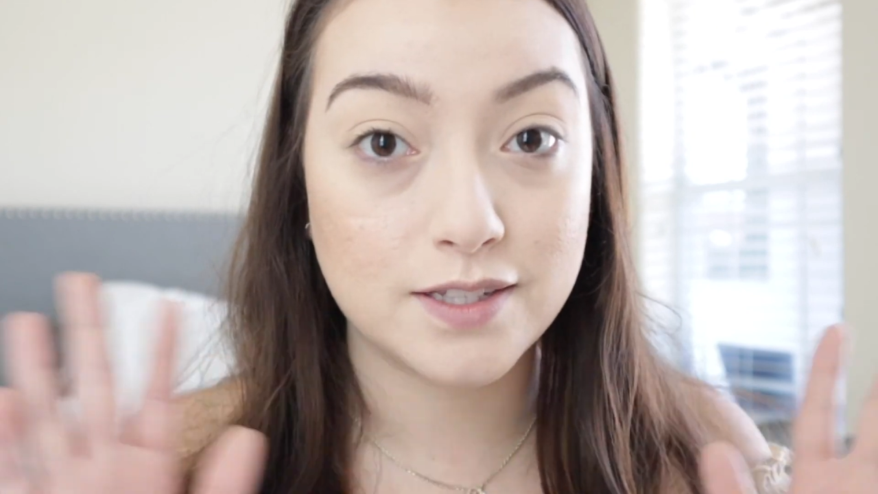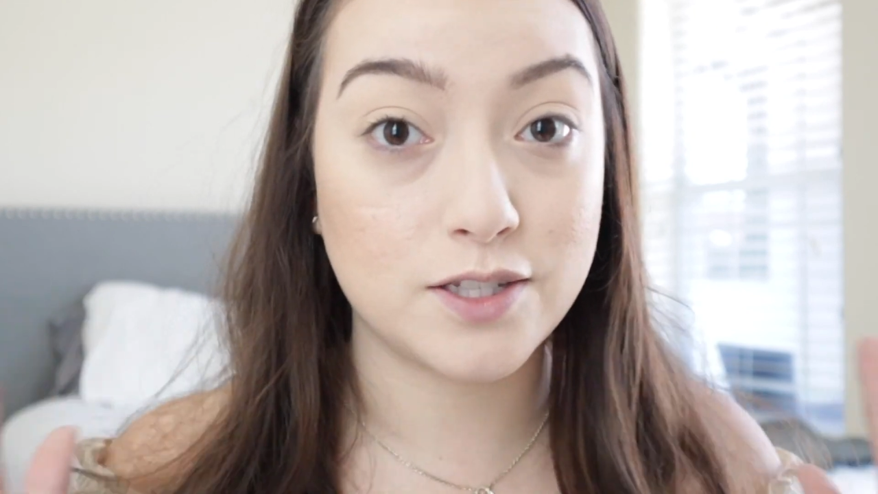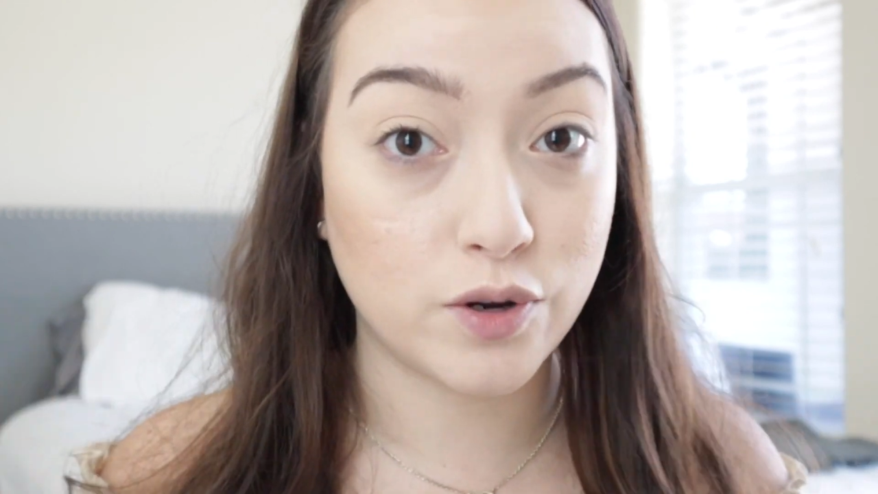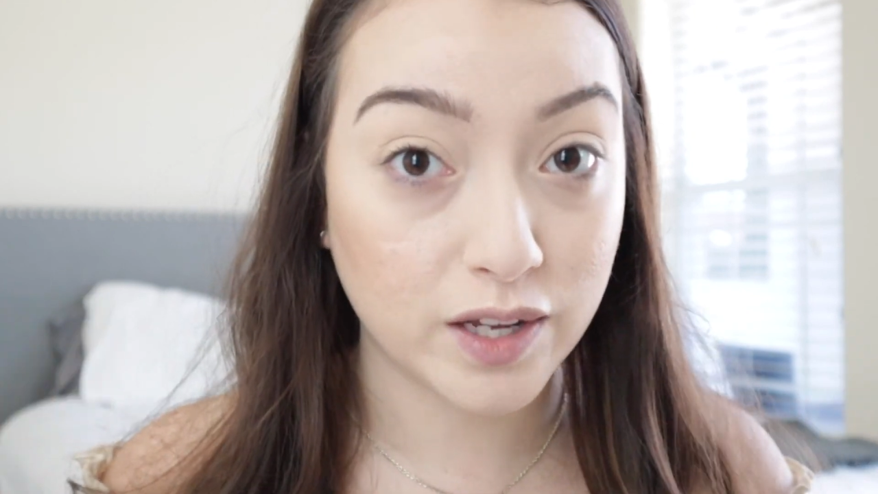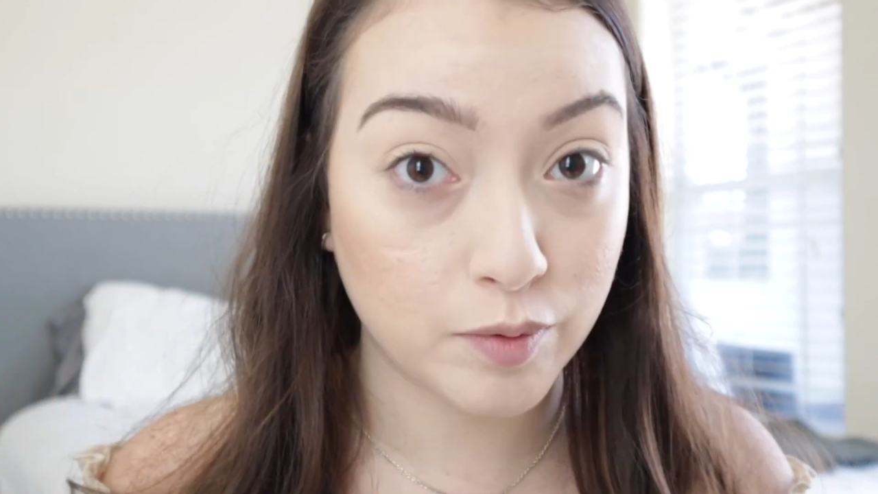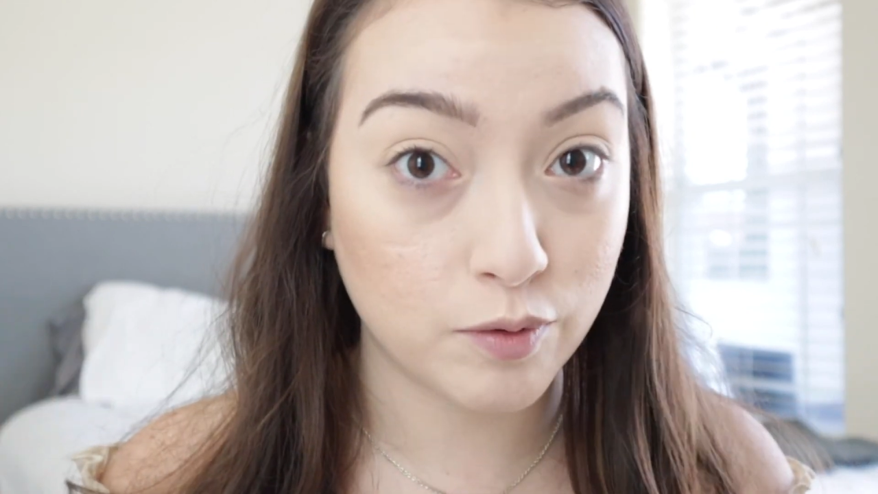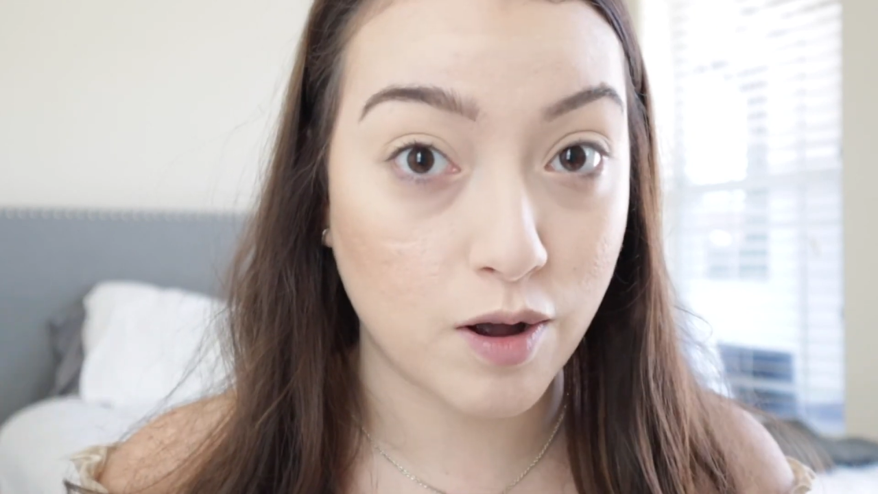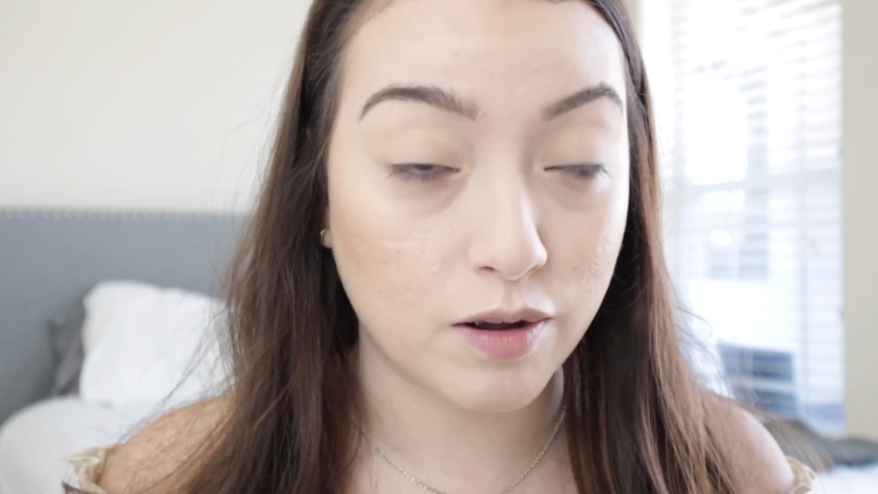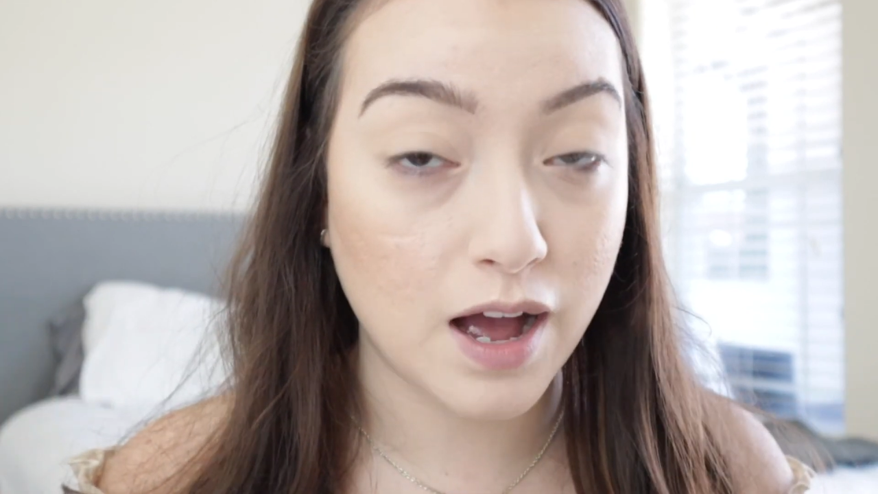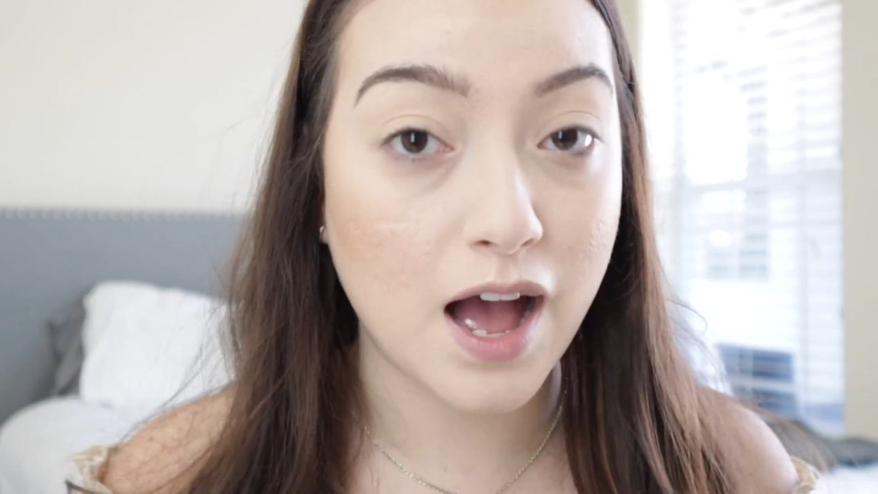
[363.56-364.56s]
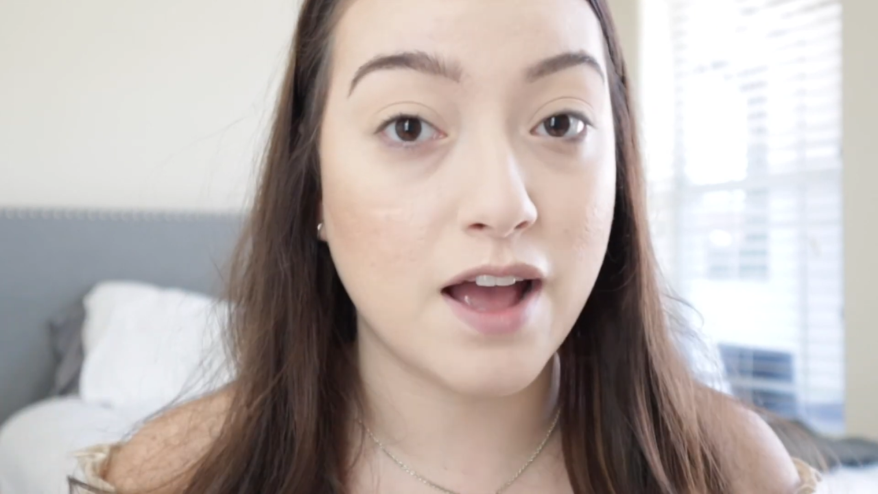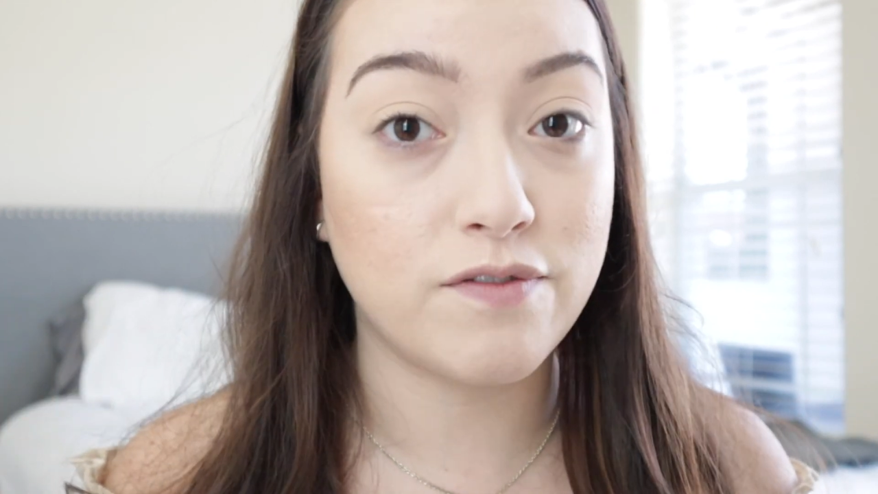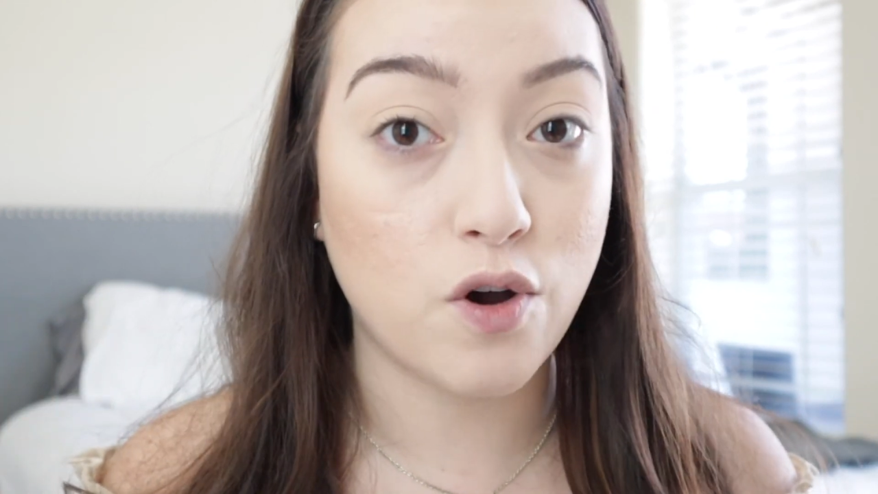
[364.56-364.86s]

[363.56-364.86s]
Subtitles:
don't get me wrong, I've